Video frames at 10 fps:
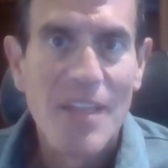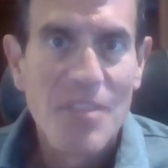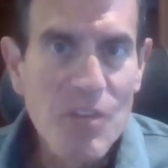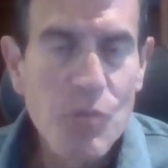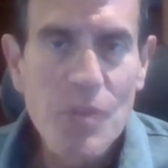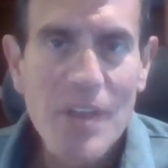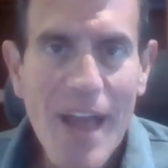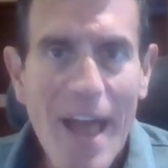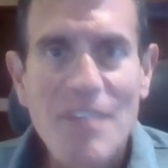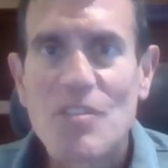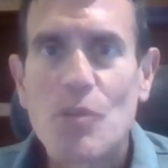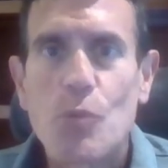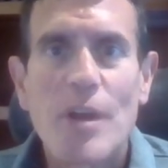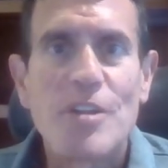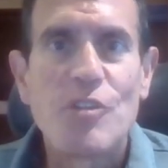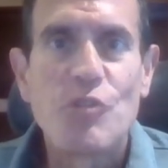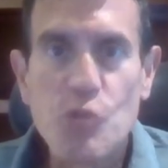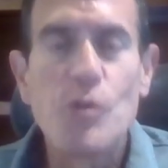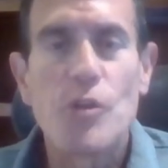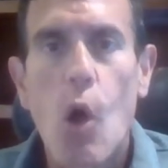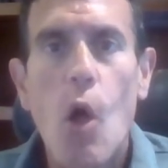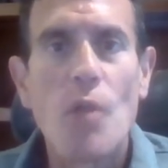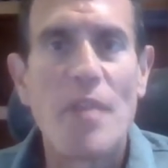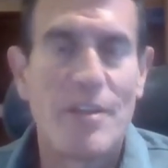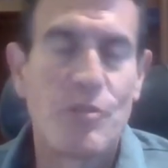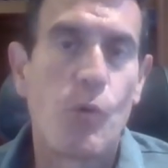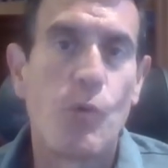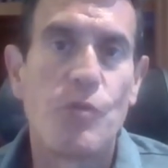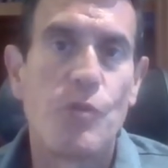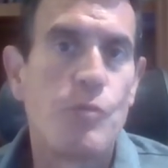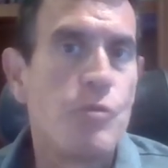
These were the guys that were going to do it all, they told you.